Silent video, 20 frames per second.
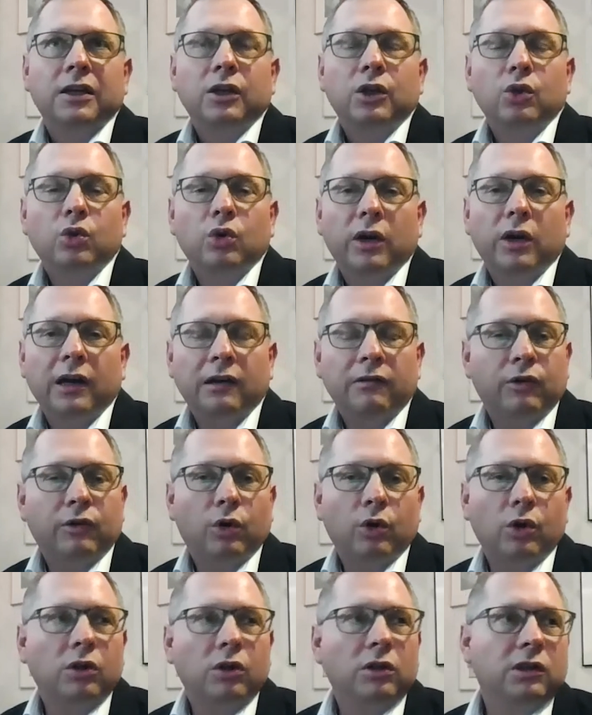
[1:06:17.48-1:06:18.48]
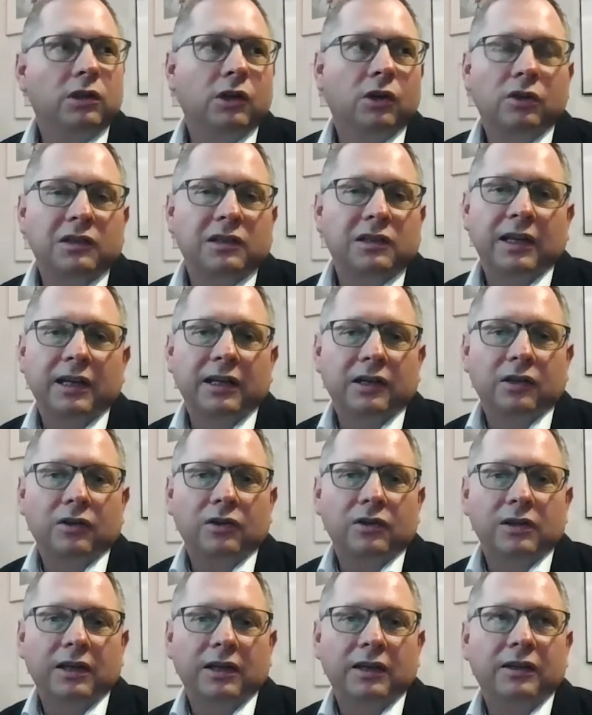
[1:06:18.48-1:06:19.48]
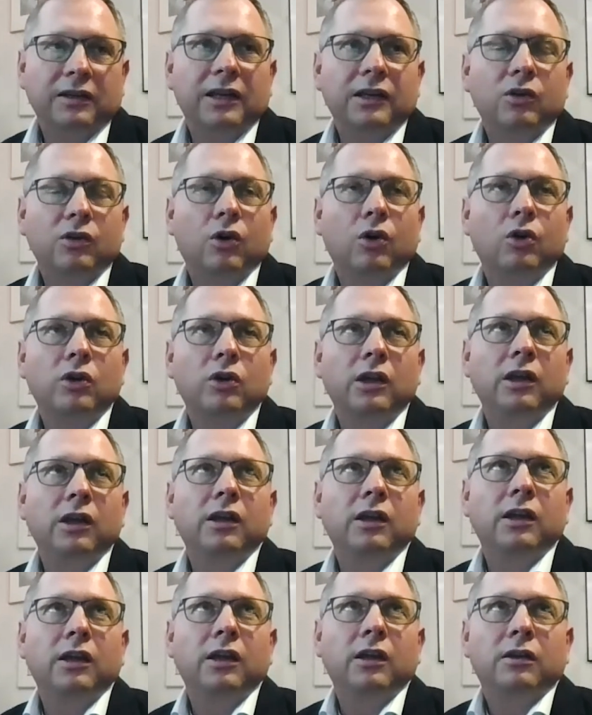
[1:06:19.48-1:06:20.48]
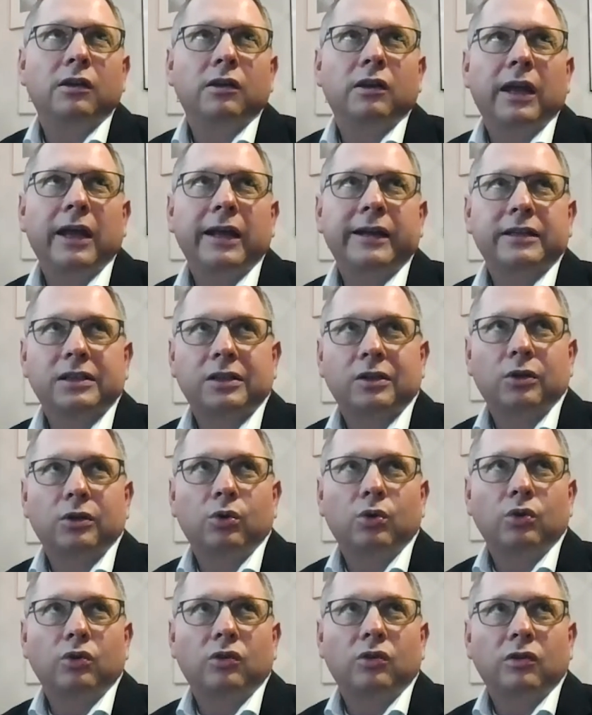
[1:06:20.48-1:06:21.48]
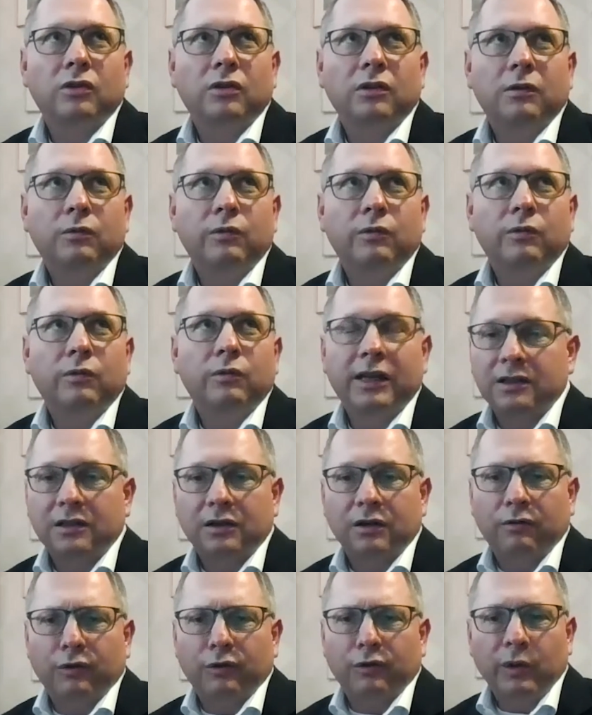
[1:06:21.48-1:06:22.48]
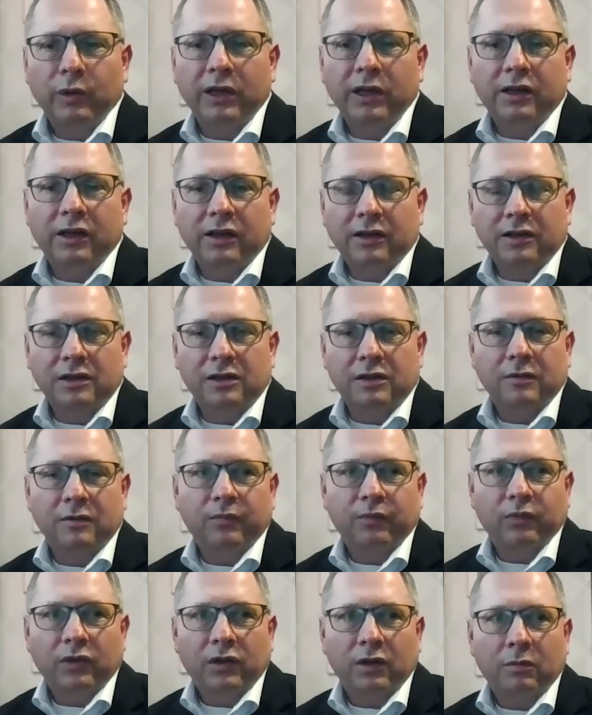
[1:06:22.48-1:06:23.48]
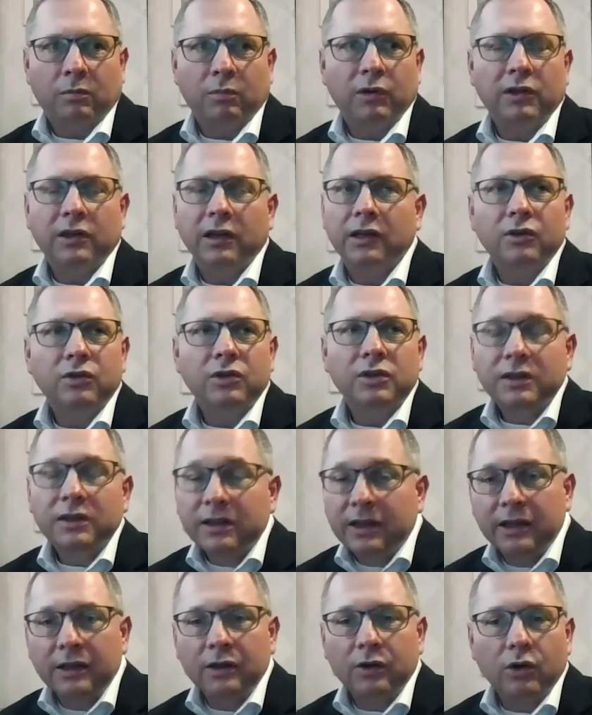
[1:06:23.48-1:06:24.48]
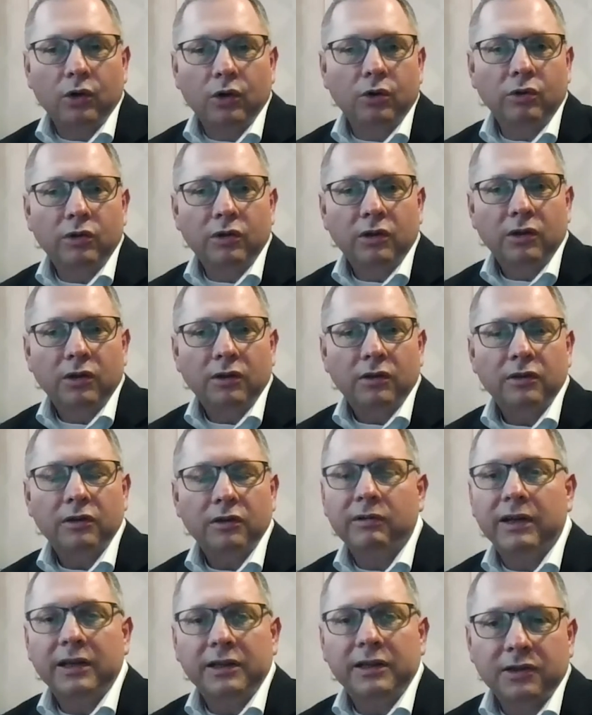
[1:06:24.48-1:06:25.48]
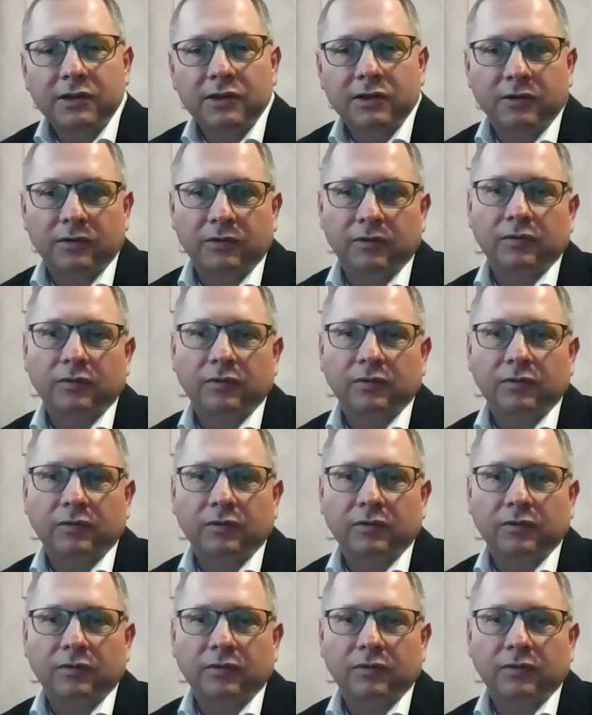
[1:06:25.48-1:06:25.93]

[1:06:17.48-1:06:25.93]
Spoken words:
you have all the other sectors and then you only exclude the weakest of the weakest, but then you still own the rest.